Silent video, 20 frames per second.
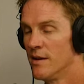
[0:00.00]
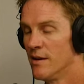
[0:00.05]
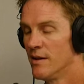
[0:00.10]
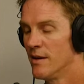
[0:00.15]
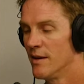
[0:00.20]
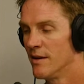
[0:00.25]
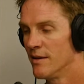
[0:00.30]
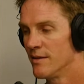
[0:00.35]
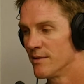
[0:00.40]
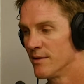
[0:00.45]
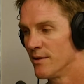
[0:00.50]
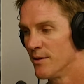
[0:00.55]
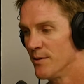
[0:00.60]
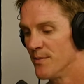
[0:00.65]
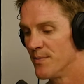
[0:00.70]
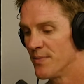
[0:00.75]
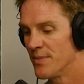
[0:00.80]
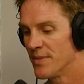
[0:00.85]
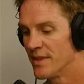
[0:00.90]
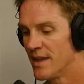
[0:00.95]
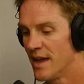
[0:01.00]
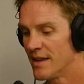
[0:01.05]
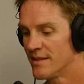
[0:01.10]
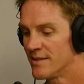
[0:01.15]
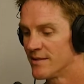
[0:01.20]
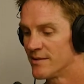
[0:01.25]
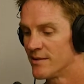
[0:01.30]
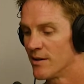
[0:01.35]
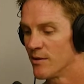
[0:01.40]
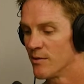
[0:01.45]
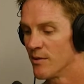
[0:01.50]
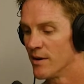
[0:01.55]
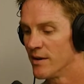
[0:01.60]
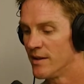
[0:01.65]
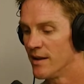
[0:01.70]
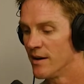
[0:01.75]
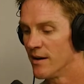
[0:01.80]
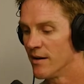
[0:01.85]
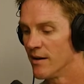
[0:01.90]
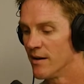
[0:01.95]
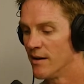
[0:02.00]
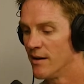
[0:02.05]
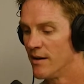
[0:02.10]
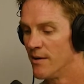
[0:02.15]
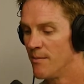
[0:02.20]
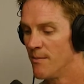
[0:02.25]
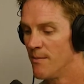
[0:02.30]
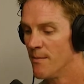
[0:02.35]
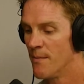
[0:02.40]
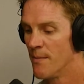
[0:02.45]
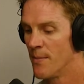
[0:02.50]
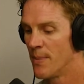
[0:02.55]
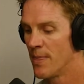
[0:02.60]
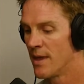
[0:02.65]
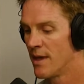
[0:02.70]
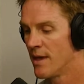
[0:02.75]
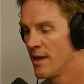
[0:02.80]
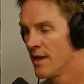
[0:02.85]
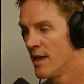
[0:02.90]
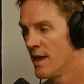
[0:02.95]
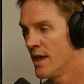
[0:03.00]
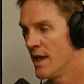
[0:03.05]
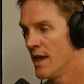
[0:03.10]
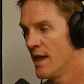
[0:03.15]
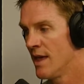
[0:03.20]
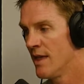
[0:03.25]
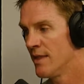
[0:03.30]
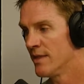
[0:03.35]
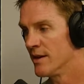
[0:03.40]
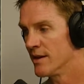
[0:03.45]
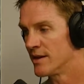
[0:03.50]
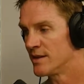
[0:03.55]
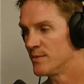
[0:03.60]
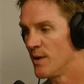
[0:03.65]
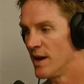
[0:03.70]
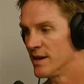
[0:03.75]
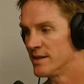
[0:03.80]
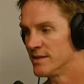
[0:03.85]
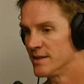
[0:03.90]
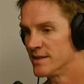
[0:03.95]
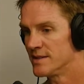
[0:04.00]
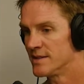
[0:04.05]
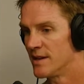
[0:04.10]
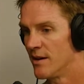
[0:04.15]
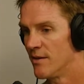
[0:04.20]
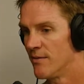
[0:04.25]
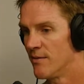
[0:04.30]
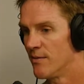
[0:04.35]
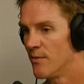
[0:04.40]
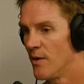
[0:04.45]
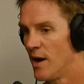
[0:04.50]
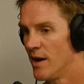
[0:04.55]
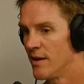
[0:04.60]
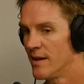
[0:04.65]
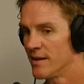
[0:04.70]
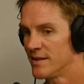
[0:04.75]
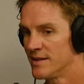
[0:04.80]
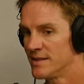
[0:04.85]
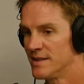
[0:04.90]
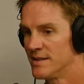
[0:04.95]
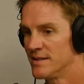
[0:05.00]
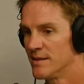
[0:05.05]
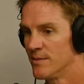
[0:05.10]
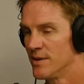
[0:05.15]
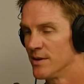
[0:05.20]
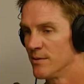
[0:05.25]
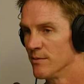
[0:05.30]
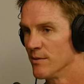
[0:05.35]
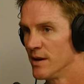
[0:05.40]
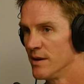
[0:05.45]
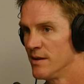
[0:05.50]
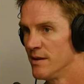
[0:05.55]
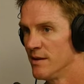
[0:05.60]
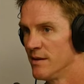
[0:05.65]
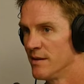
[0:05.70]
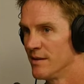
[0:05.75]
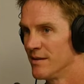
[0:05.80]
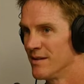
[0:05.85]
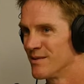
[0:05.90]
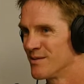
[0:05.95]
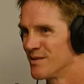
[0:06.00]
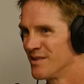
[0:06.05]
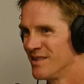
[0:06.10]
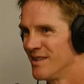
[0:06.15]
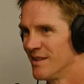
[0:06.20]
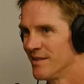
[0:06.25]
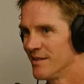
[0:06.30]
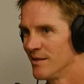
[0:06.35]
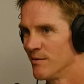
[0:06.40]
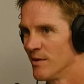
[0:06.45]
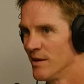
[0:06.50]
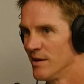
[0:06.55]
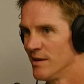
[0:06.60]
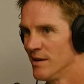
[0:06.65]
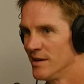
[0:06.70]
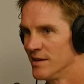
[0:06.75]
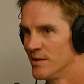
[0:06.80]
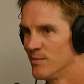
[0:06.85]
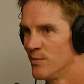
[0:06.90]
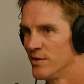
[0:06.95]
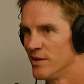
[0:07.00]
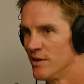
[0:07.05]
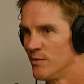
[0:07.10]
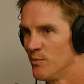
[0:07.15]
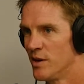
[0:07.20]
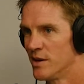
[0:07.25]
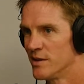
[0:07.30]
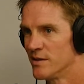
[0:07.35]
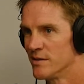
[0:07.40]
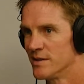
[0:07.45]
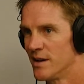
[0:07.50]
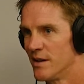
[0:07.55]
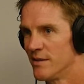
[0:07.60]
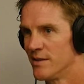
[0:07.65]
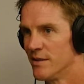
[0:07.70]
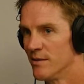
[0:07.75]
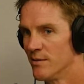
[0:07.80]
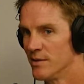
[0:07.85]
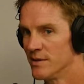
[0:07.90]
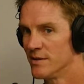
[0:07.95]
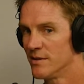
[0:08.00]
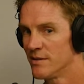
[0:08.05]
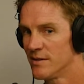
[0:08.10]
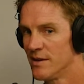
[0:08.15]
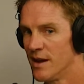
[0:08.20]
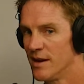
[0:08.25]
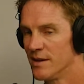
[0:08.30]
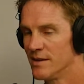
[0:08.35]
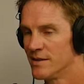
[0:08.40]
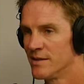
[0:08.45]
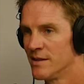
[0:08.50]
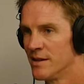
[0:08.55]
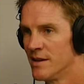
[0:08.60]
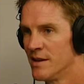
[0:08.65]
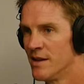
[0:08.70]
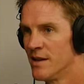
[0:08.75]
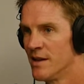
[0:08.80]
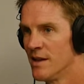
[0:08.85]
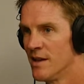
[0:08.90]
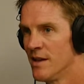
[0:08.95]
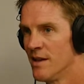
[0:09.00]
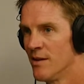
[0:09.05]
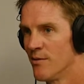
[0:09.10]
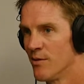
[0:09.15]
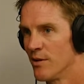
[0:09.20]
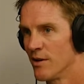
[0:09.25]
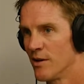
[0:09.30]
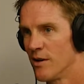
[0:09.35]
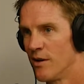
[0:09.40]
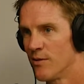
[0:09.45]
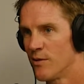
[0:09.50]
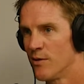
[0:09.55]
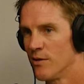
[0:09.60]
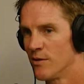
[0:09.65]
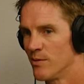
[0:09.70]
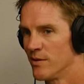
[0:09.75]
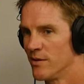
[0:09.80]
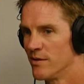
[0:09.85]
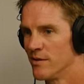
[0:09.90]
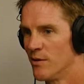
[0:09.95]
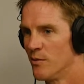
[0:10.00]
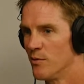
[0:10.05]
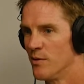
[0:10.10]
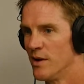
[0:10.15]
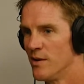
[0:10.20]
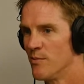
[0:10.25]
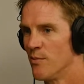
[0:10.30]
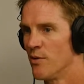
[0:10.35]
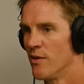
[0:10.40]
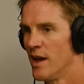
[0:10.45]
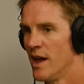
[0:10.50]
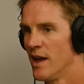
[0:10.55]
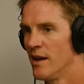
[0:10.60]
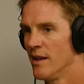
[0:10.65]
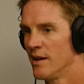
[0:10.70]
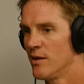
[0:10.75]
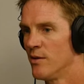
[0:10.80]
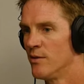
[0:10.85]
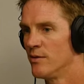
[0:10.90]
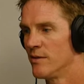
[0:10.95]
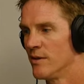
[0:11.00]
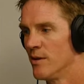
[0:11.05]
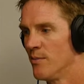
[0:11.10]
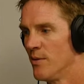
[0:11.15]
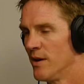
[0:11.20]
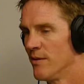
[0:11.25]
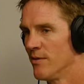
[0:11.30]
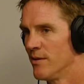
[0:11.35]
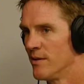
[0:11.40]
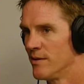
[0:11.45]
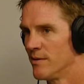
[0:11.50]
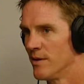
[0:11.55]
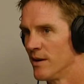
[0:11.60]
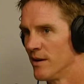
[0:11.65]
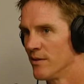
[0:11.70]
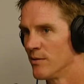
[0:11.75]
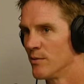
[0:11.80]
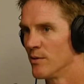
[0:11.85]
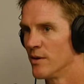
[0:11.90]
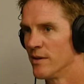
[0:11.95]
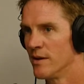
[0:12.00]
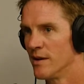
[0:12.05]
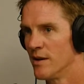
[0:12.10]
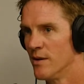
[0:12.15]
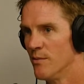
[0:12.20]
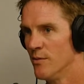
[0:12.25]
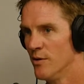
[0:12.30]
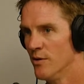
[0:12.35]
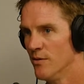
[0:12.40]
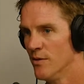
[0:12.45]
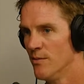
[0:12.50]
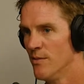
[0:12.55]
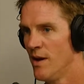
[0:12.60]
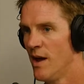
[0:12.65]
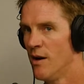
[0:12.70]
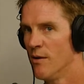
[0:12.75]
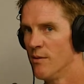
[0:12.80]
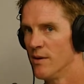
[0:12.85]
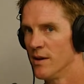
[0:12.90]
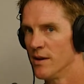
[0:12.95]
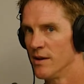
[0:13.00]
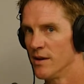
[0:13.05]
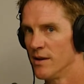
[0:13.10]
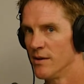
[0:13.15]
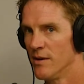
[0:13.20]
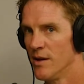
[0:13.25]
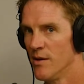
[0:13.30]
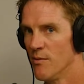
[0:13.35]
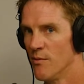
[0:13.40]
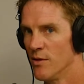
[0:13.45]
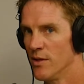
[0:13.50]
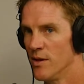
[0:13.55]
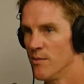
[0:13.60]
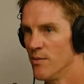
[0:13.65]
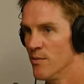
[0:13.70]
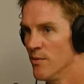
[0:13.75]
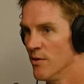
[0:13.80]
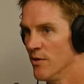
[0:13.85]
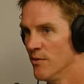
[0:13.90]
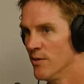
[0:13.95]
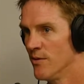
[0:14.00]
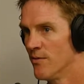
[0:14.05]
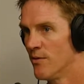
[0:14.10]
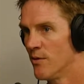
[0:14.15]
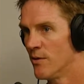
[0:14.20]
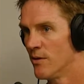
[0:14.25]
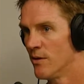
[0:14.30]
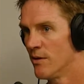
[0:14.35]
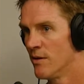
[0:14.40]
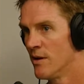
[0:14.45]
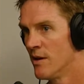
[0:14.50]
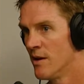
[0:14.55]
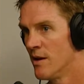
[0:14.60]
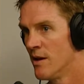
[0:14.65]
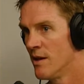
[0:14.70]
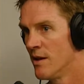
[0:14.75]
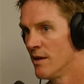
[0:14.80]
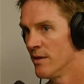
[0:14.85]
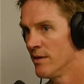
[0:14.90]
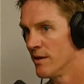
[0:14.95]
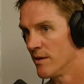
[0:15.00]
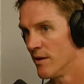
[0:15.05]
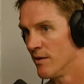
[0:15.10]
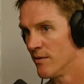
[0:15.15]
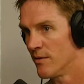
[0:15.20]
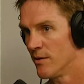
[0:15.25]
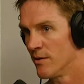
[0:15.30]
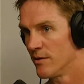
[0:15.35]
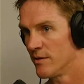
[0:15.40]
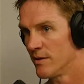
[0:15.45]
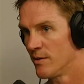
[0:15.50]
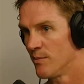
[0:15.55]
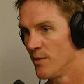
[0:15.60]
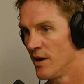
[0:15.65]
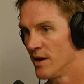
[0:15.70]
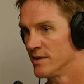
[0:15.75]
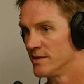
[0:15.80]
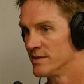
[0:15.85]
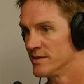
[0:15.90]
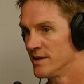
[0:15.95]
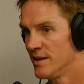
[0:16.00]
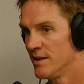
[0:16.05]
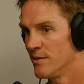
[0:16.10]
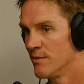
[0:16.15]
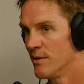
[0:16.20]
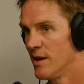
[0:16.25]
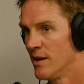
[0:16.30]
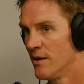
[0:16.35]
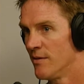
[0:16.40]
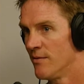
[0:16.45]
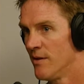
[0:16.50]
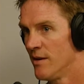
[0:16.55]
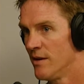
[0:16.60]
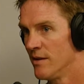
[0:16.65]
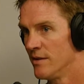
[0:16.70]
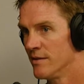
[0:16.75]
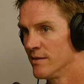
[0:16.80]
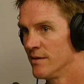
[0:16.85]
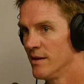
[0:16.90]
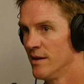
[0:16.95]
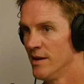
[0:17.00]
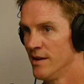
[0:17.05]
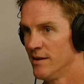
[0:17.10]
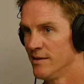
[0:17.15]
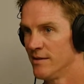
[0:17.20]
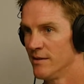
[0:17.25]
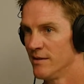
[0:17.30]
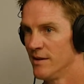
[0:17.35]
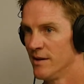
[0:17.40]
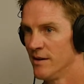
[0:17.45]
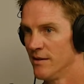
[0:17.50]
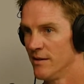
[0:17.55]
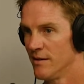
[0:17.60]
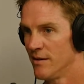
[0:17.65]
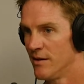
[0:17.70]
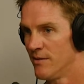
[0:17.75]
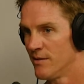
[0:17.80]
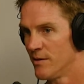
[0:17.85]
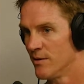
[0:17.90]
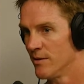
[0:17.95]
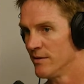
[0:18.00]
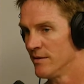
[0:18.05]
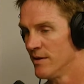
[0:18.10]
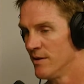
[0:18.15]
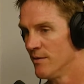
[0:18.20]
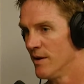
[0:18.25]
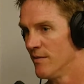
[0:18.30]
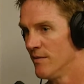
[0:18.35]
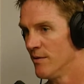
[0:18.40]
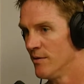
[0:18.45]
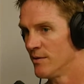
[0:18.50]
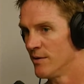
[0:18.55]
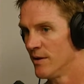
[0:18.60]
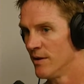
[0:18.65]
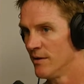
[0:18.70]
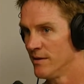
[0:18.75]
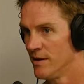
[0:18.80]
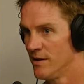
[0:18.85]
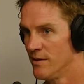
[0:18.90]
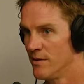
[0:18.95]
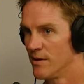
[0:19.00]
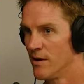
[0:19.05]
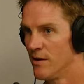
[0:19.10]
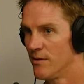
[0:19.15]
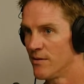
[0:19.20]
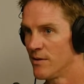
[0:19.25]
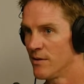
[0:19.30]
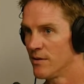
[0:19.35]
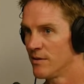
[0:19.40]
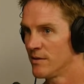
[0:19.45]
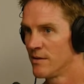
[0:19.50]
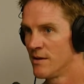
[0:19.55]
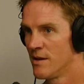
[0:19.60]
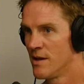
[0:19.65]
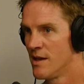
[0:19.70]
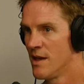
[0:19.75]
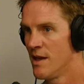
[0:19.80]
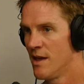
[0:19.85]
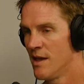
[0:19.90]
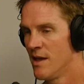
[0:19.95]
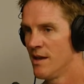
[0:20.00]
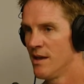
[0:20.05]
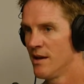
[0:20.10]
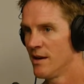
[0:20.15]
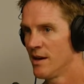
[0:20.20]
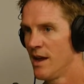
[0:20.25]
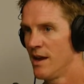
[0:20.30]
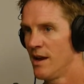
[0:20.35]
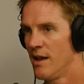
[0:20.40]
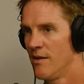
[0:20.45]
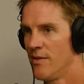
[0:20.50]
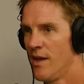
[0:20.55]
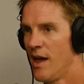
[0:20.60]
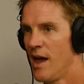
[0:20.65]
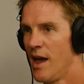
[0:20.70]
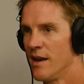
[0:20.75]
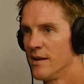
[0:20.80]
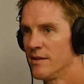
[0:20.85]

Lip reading: Yeah. So that's the start right there. The expansion itself, I'd like to see something written. There's really nothing written. They just put these pictures out there, which look nice for a golf course, but there's no written plan. Like, who's going to pay for the trails? Where are they going to move them? How are we going to? Will they be moved before the golf course expansion? Say they run out of funds and they start digging their golf course. Now we have no trails and no golf course. Can't have that.